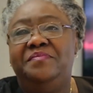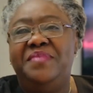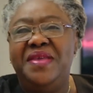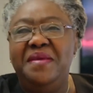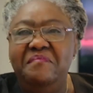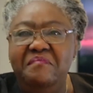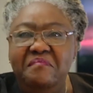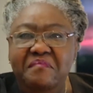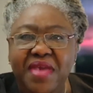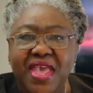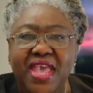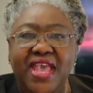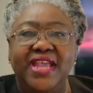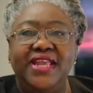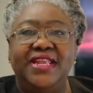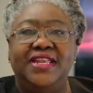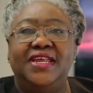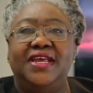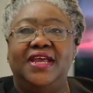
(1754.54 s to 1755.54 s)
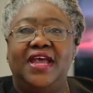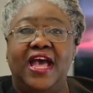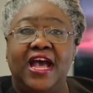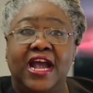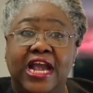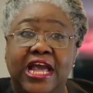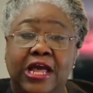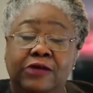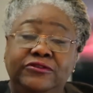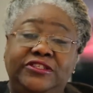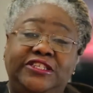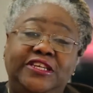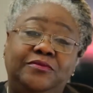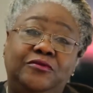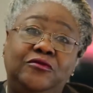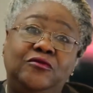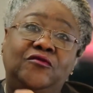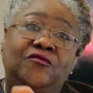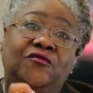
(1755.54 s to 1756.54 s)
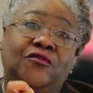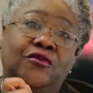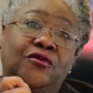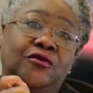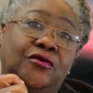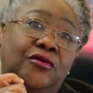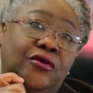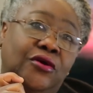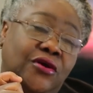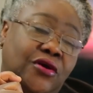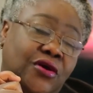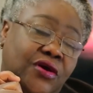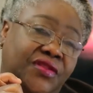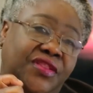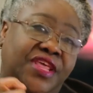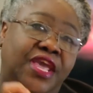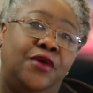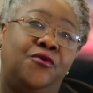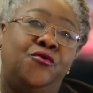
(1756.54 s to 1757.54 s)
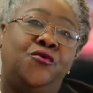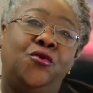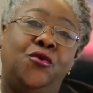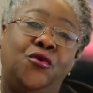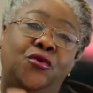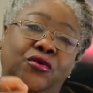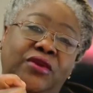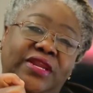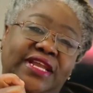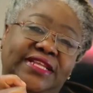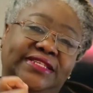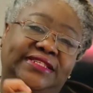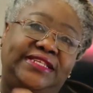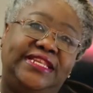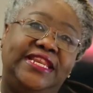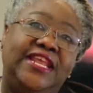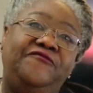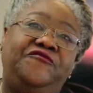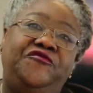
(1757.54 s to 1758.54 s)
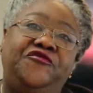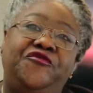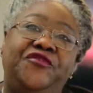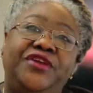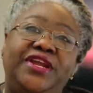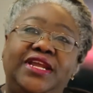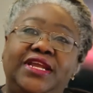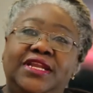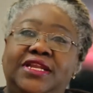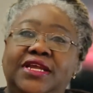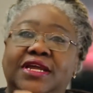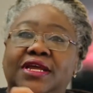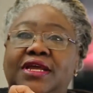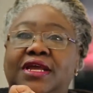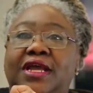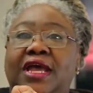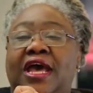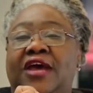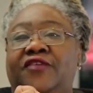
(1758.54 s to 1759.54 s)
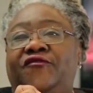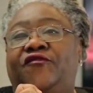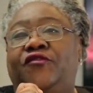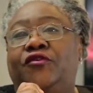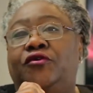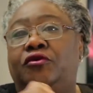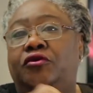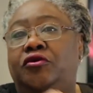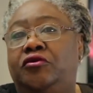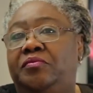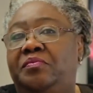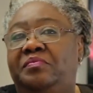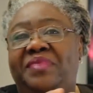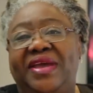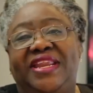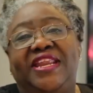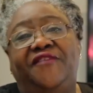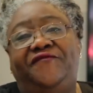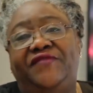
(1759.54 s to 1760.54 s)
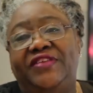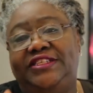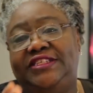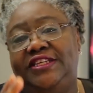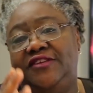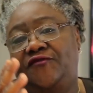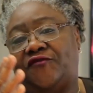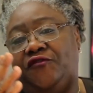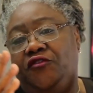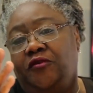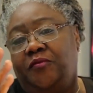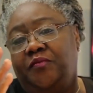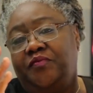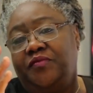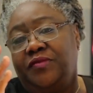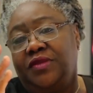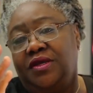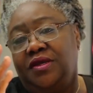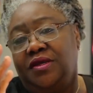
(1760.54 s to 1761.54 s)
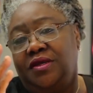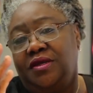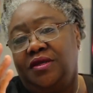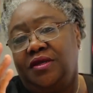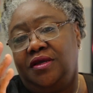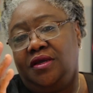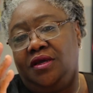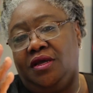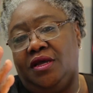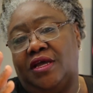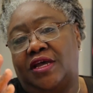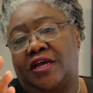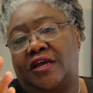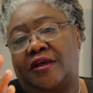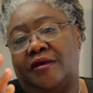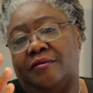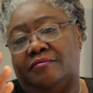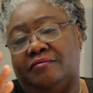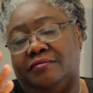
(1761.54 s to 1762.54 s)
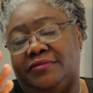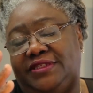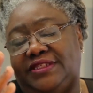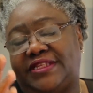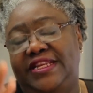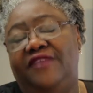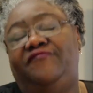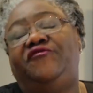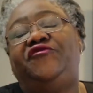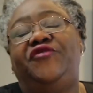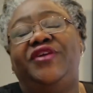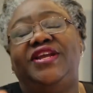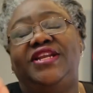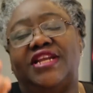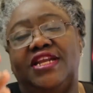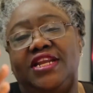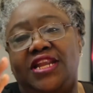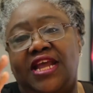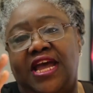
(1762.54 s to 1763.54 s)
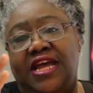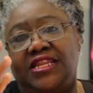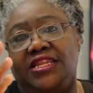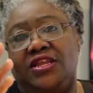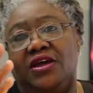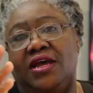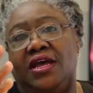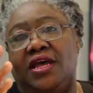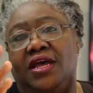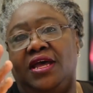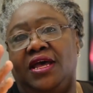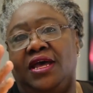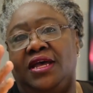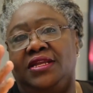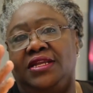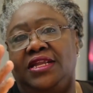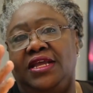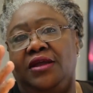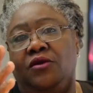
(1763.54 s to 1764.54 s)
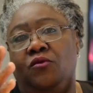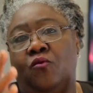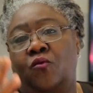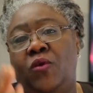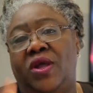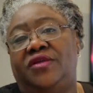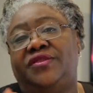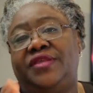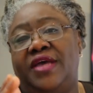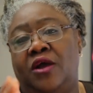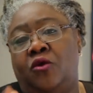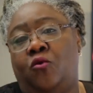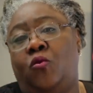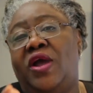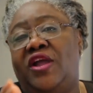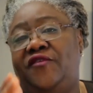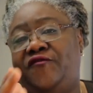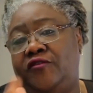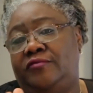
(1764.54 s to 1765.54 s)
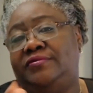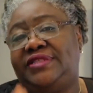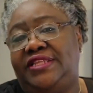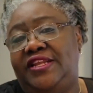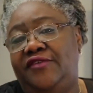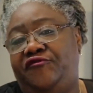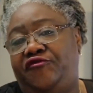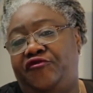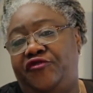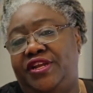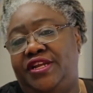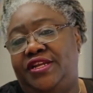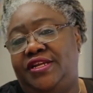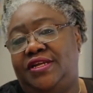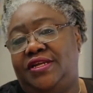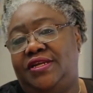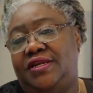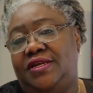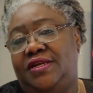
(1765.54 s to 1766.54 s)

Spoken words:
be made accountable for their role in slave trade and for benefiting from slave trading and wealth acquired from slave trade?